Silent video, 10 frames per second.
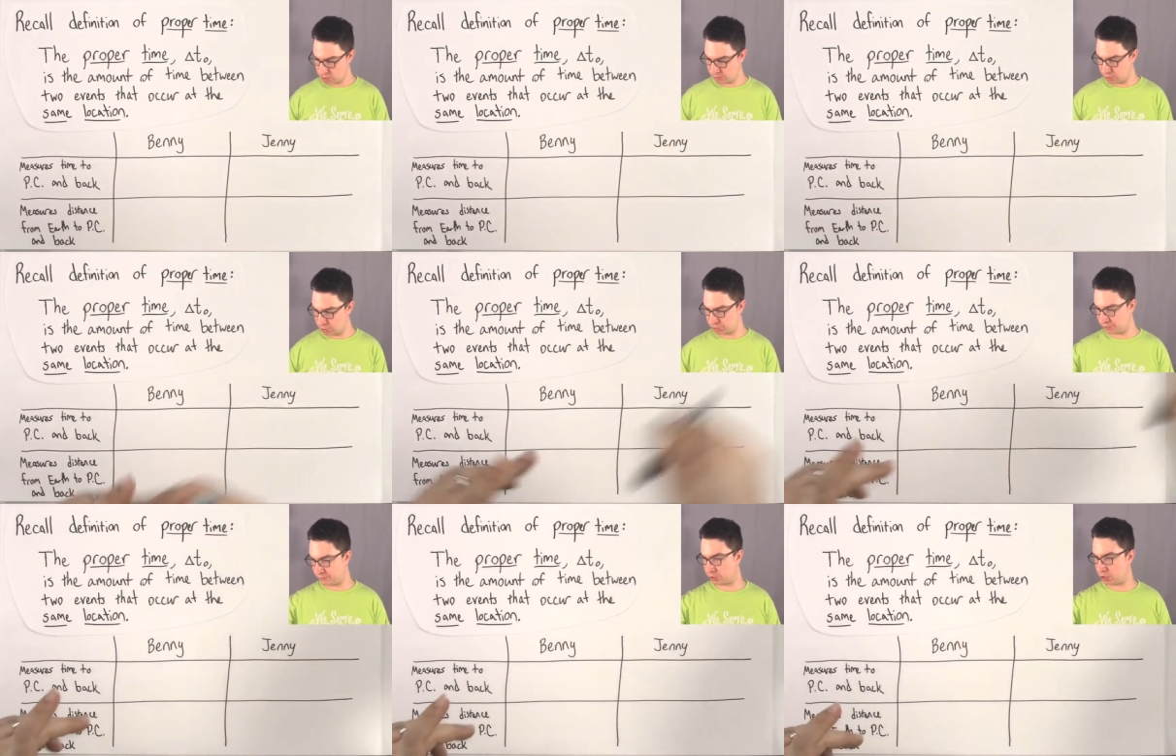let me use a
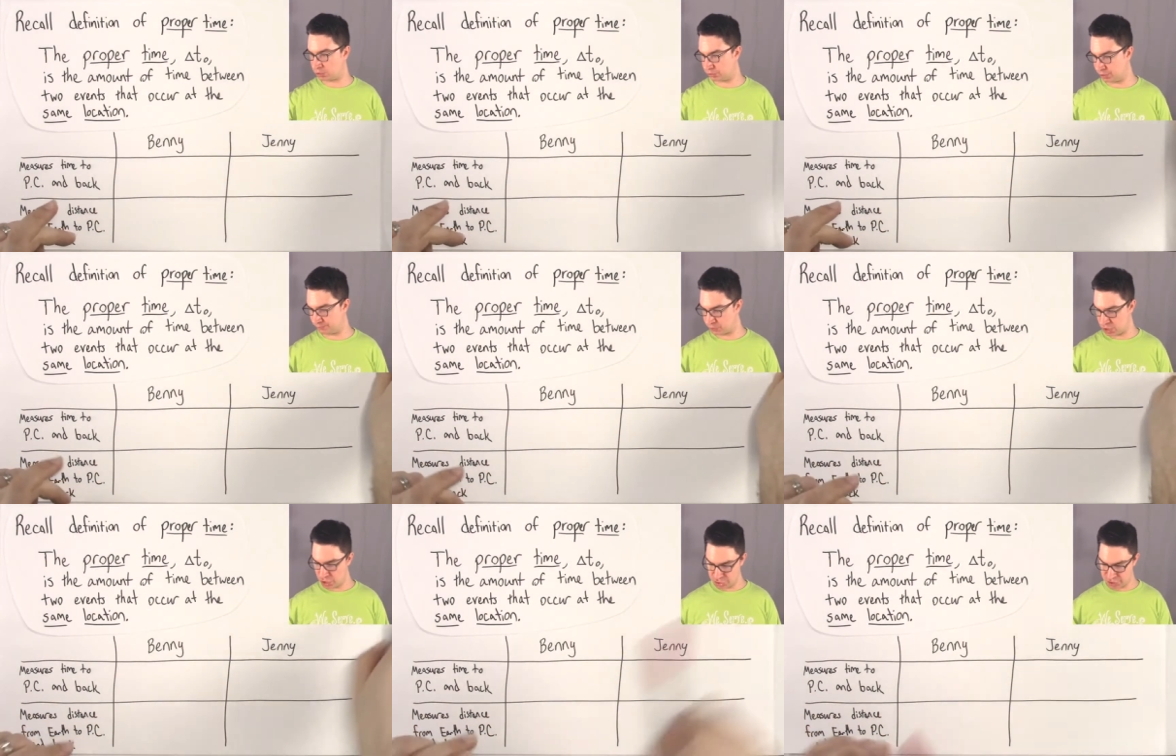different color here,
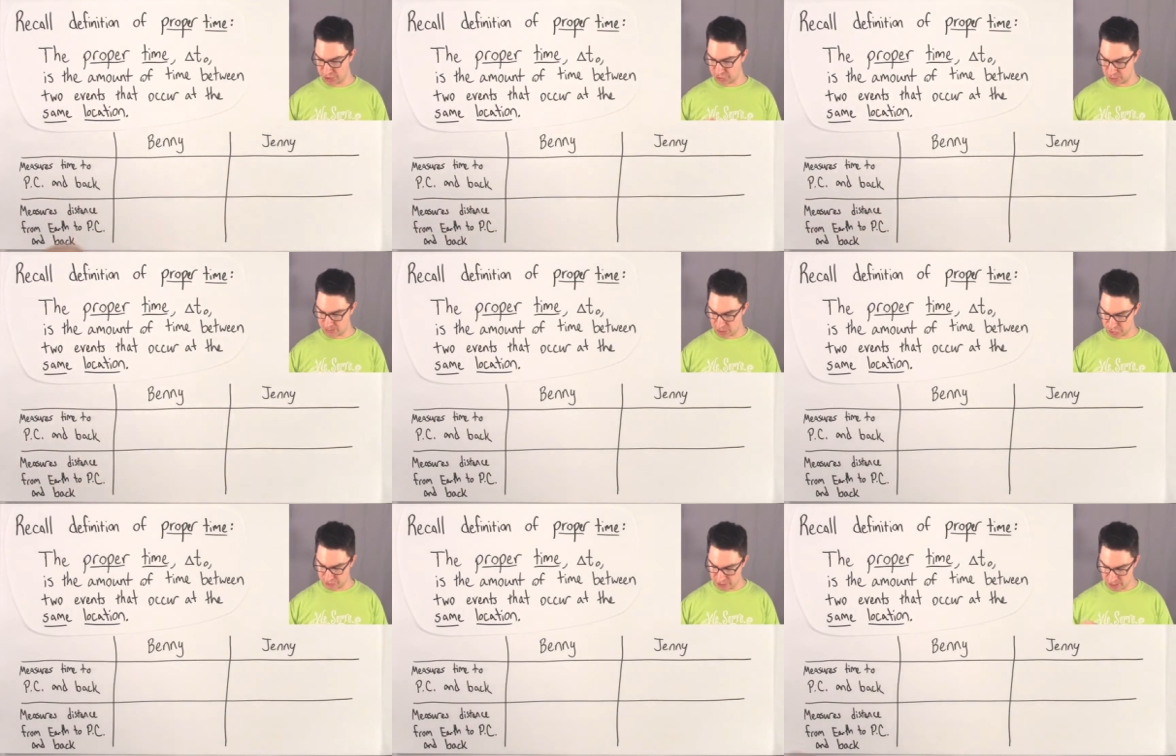Jenny's going to
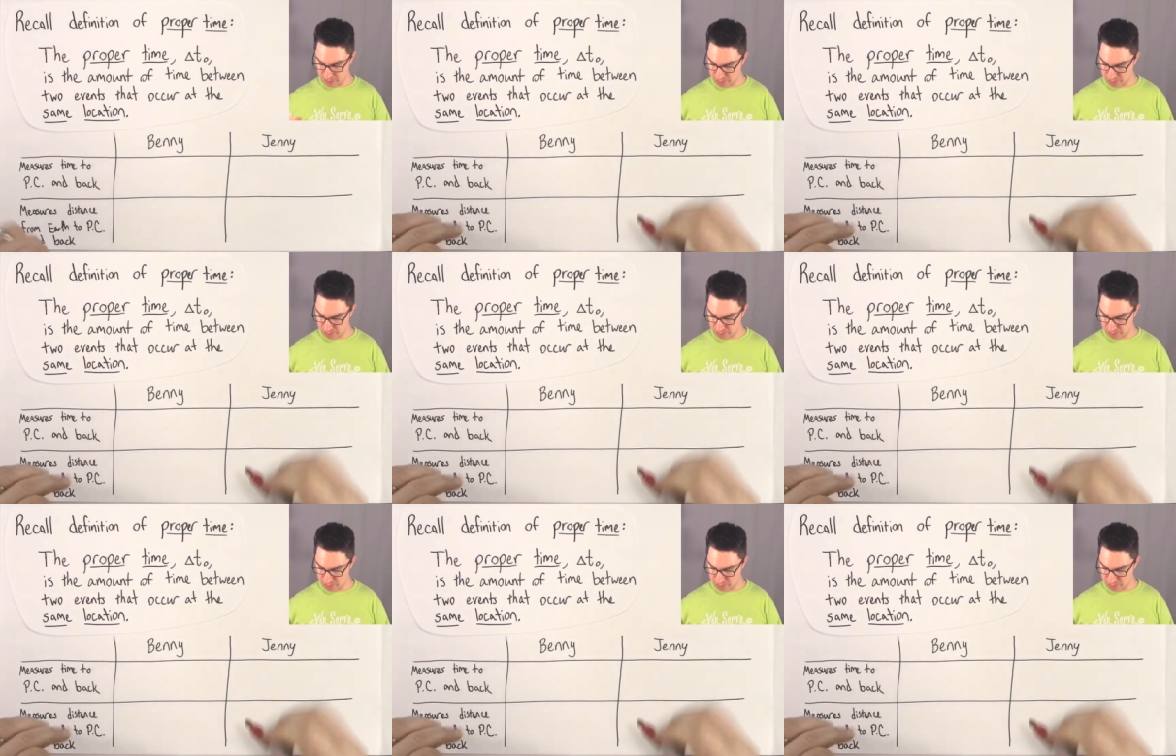measure the